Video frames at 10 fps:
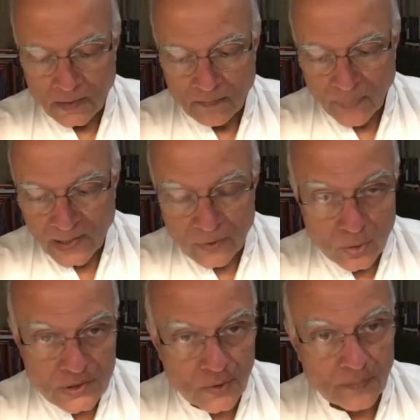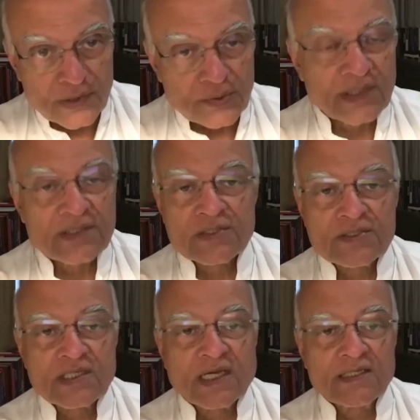But also between
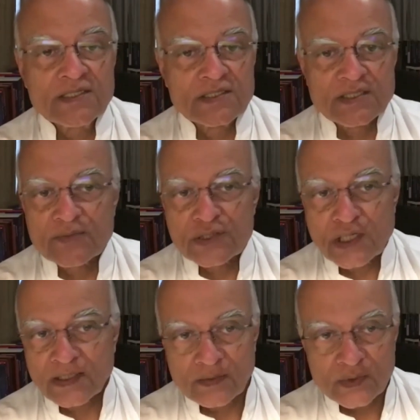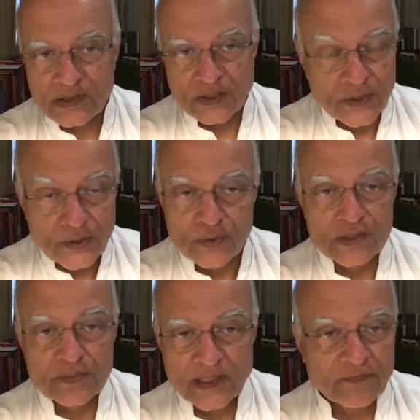societies. I mean, China was a
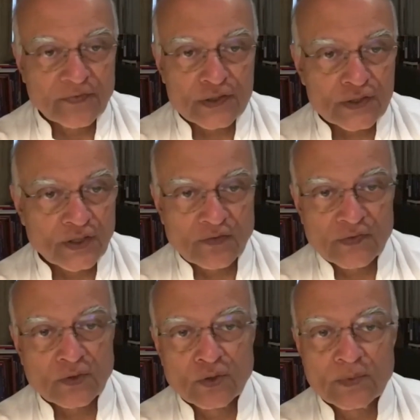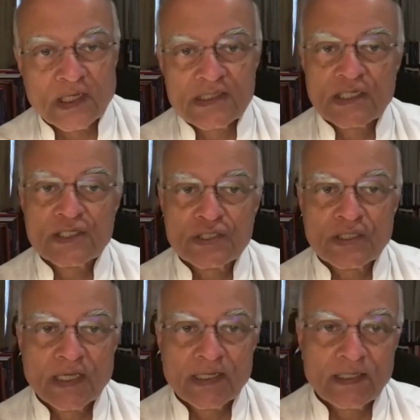huge beneficiary of the globalization
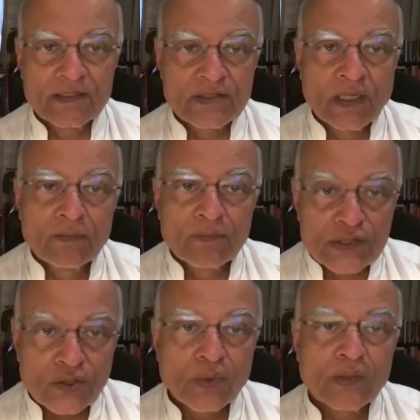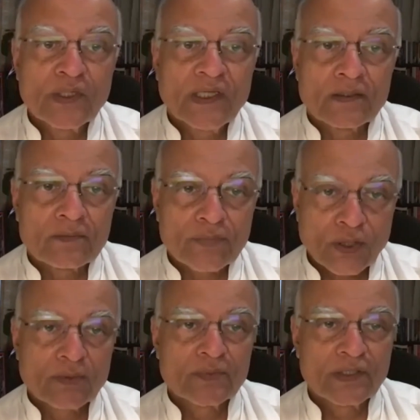decades, but so were we,
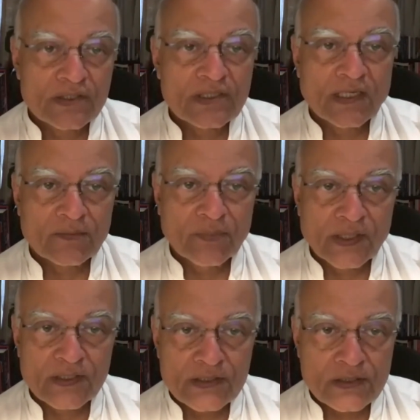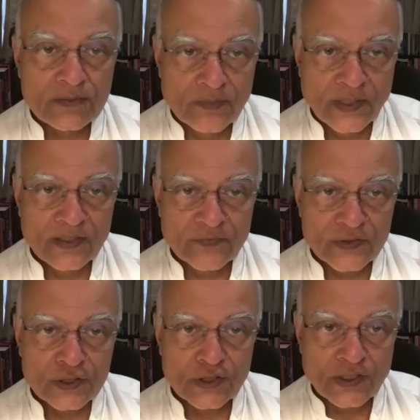probably the second biggest
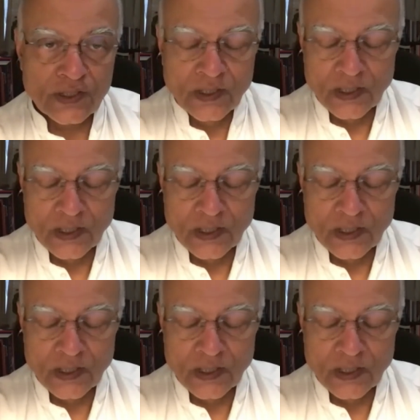beneficiary.